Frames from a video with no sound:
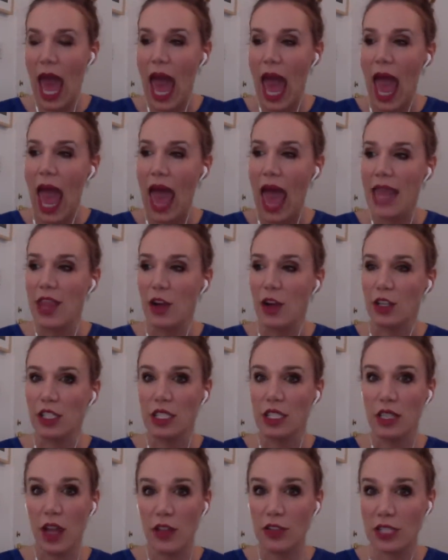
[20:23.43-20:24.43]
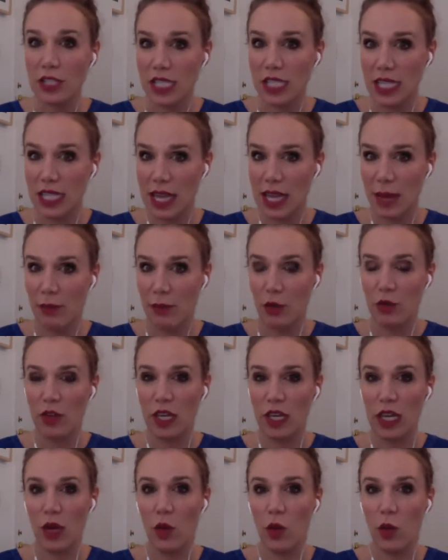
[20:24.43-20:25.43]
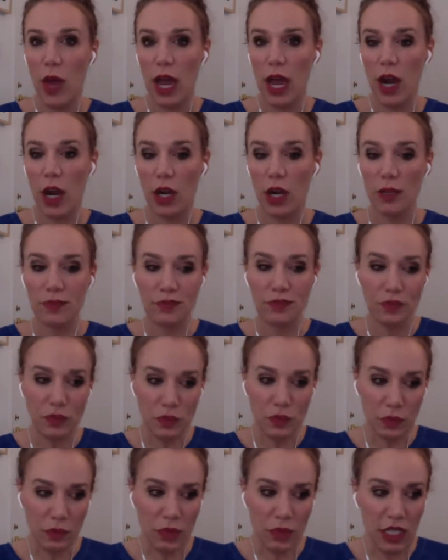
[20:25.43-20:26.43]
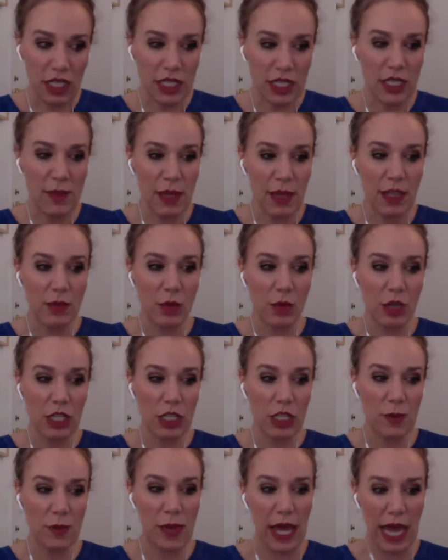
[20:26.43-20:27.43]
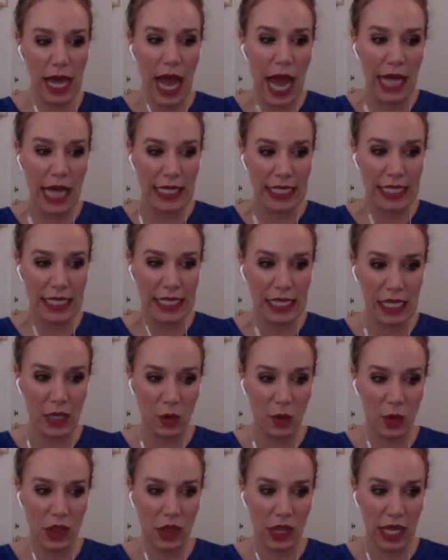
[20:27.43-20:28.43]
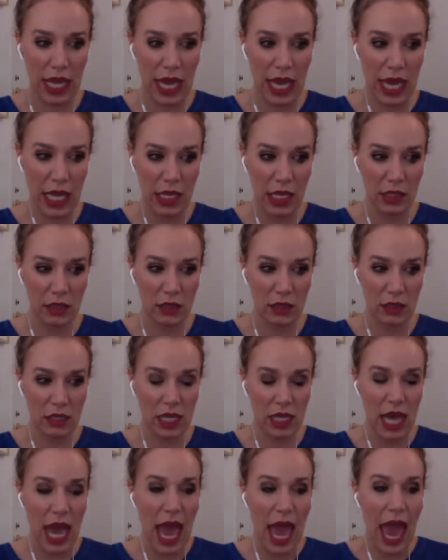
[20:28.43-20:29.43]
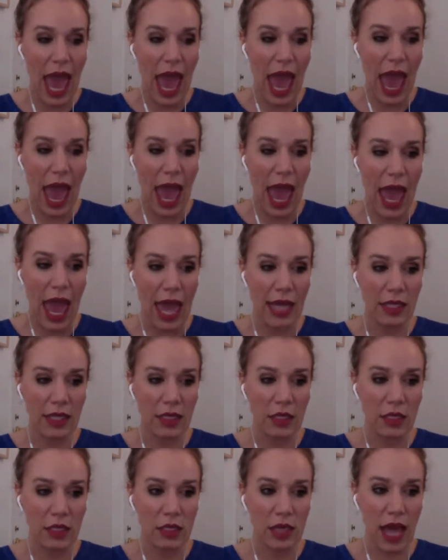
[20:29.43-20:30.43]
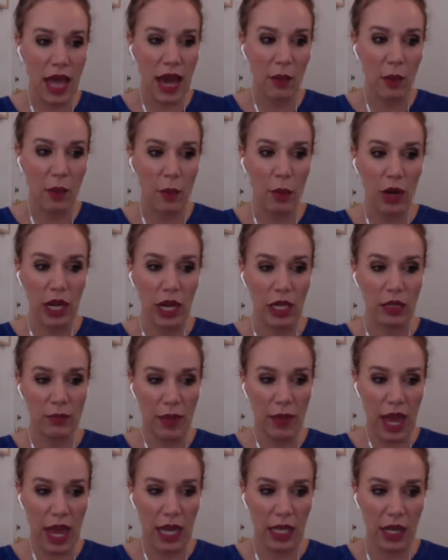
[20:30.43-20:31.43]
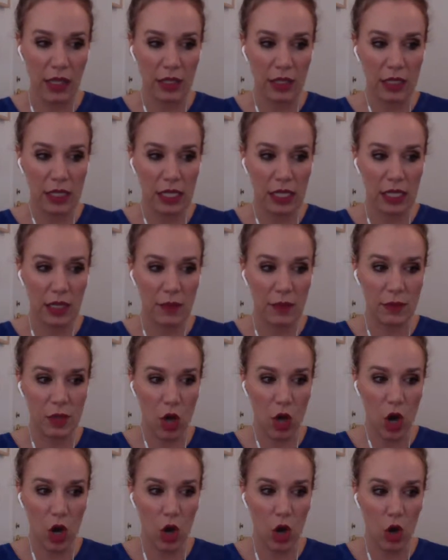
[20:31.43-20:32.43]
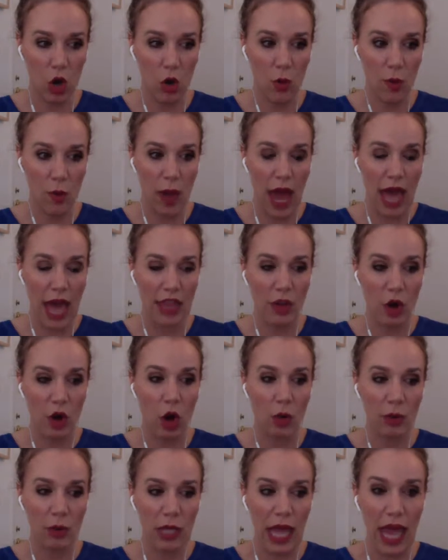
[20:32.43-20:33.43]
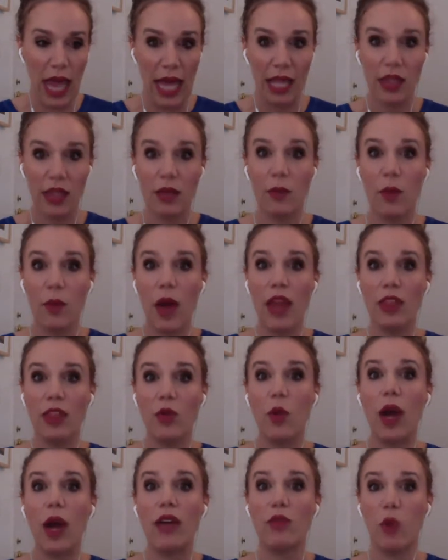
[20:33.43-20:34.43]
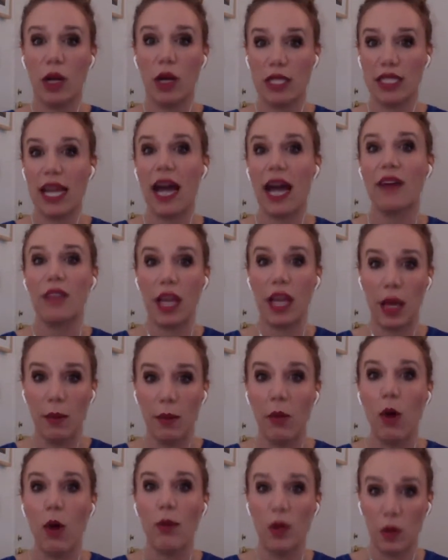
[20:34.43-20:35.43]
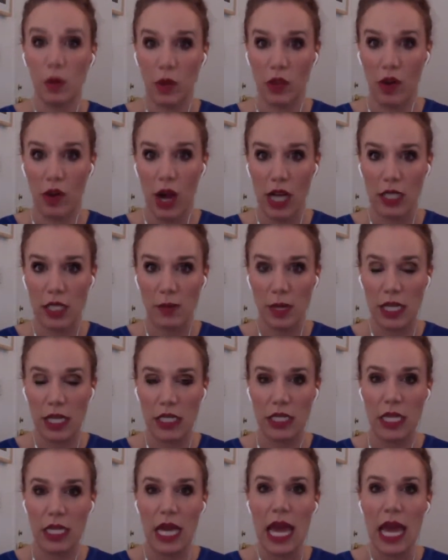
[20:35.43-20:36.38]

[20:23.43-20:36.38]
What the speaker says: And there is another scene in that movie where Samantha Morton is playing hide and seek with the kids. And at one point, Patty Constantine comes home and they're all playing, and the wife wants to have like a moment with her husband.